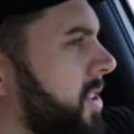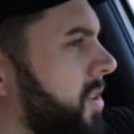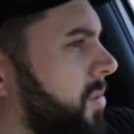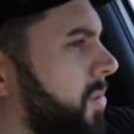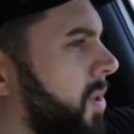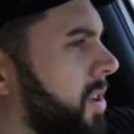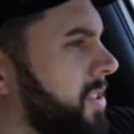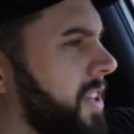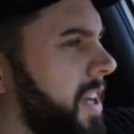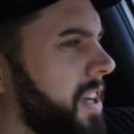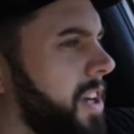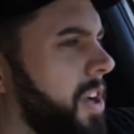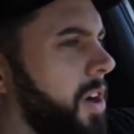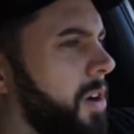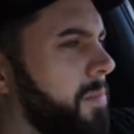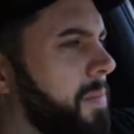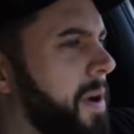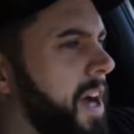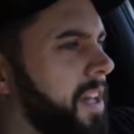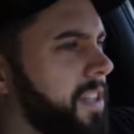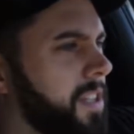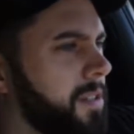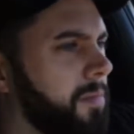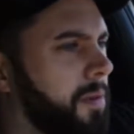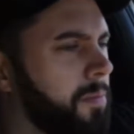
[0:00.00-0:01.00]
once I know
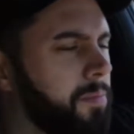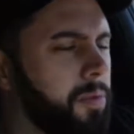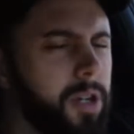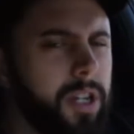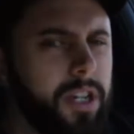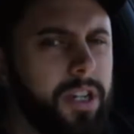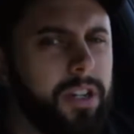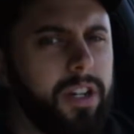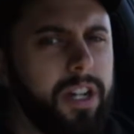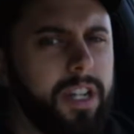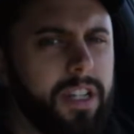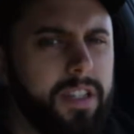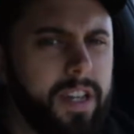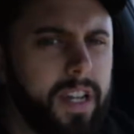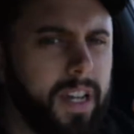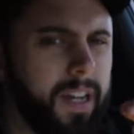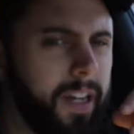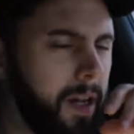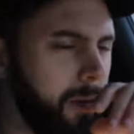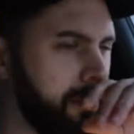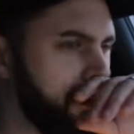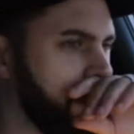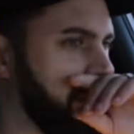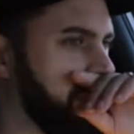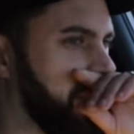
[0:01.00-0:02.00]
about them, I'm pretty good at
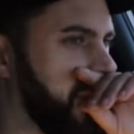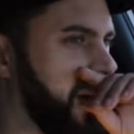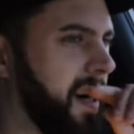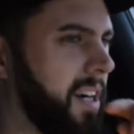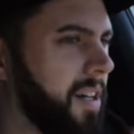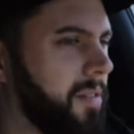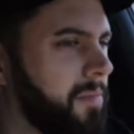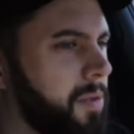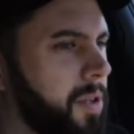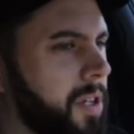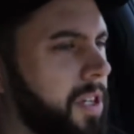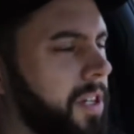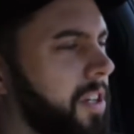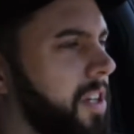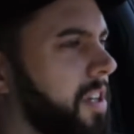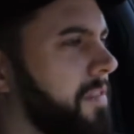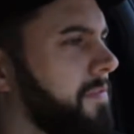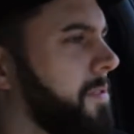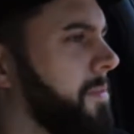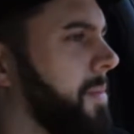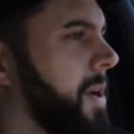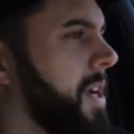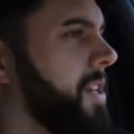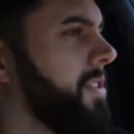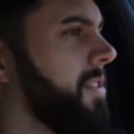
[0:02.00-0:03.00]
digging up some pretty good
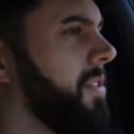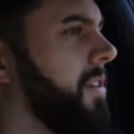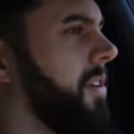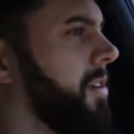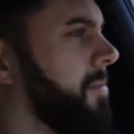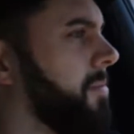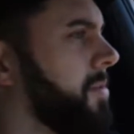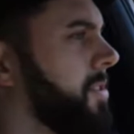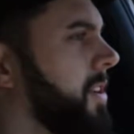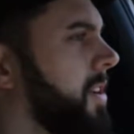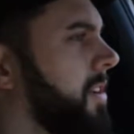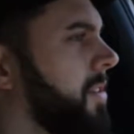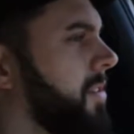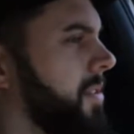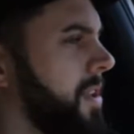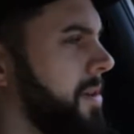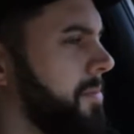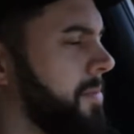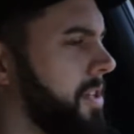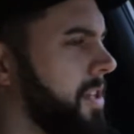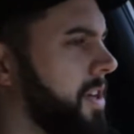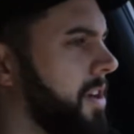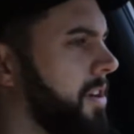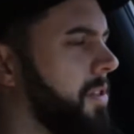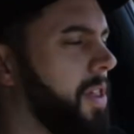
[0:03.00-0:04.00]
information on them. So let
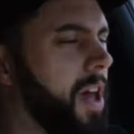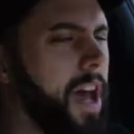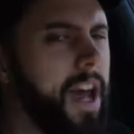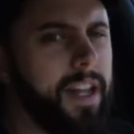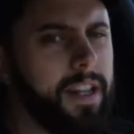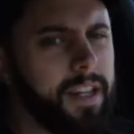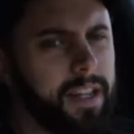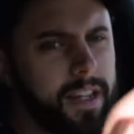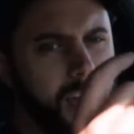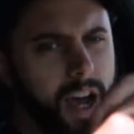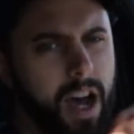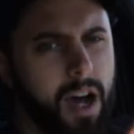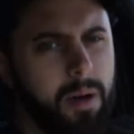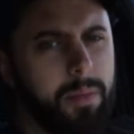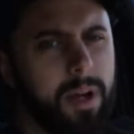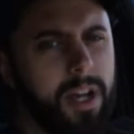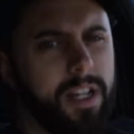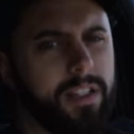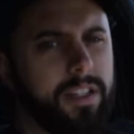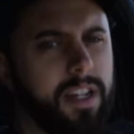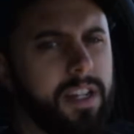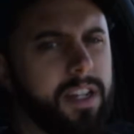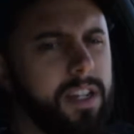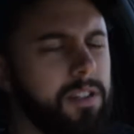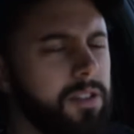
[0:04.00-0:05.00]
me know that in the
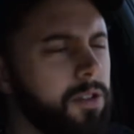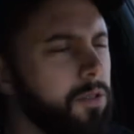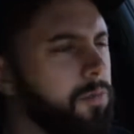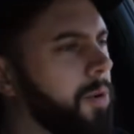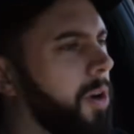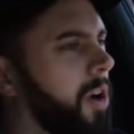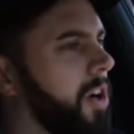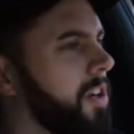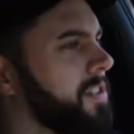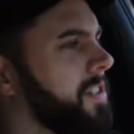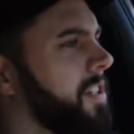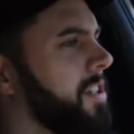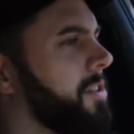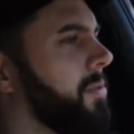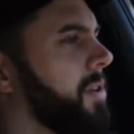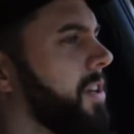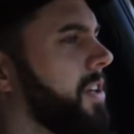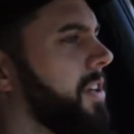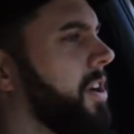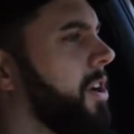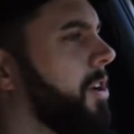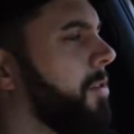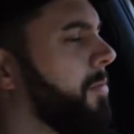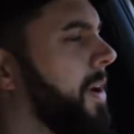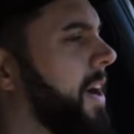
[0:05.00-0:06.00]
comments, any new parts that you want
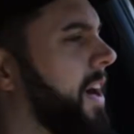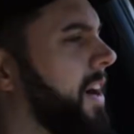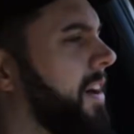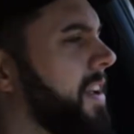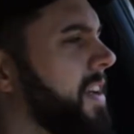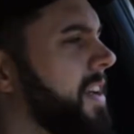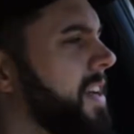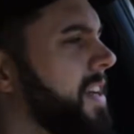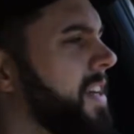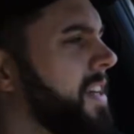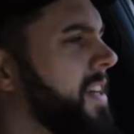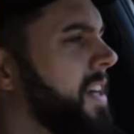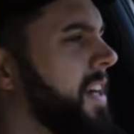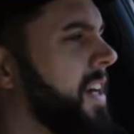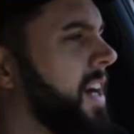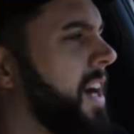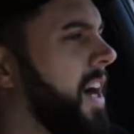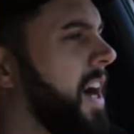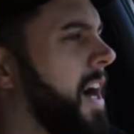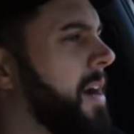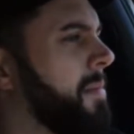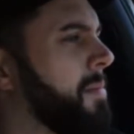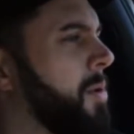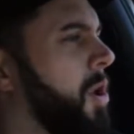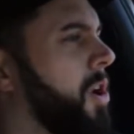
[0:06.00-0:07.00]
to know about.
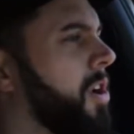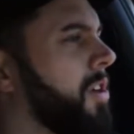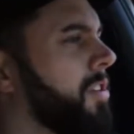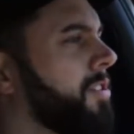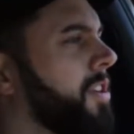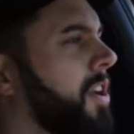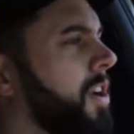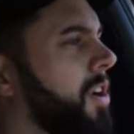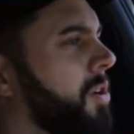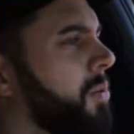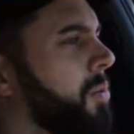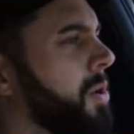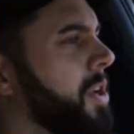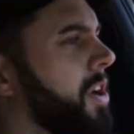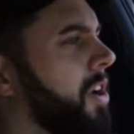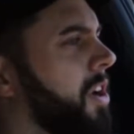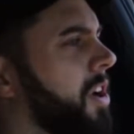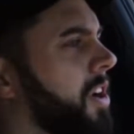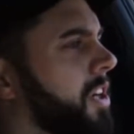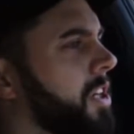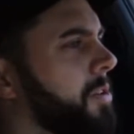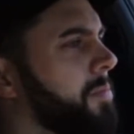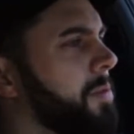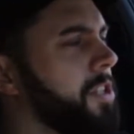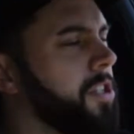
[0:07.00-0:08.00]
Also, we
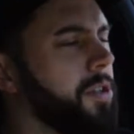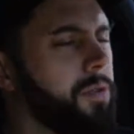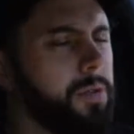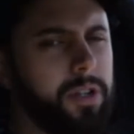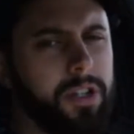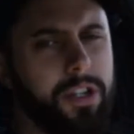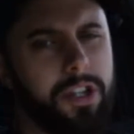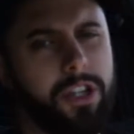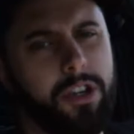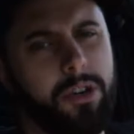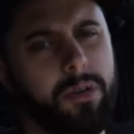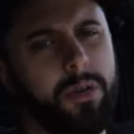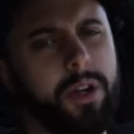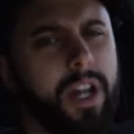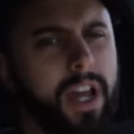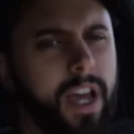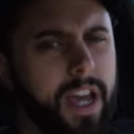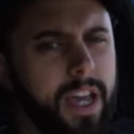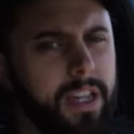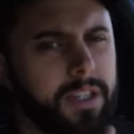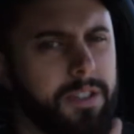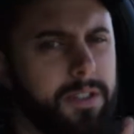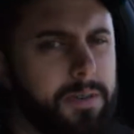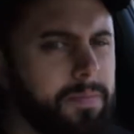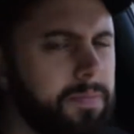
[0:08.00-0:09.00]
are going to be doing
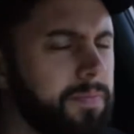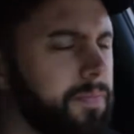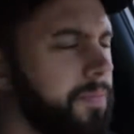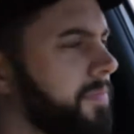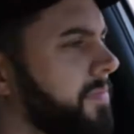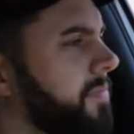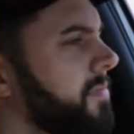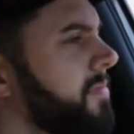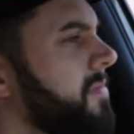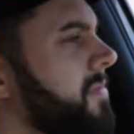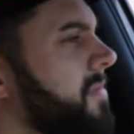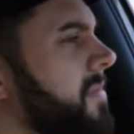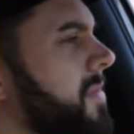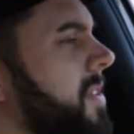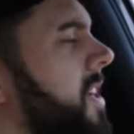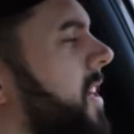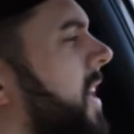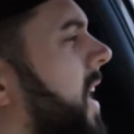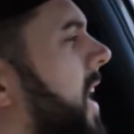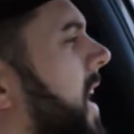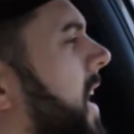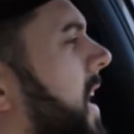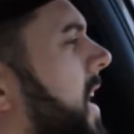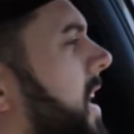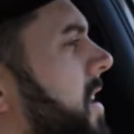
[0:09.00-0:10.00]
Q&As
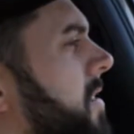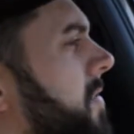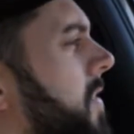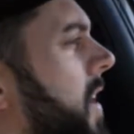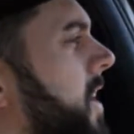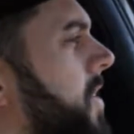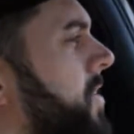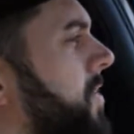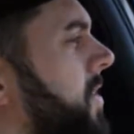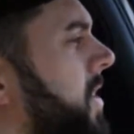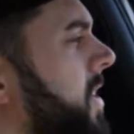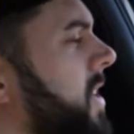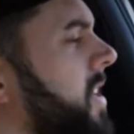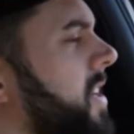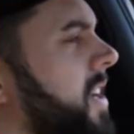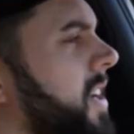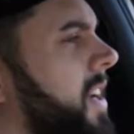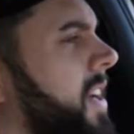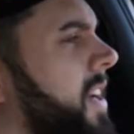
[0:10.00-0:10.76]
eventually,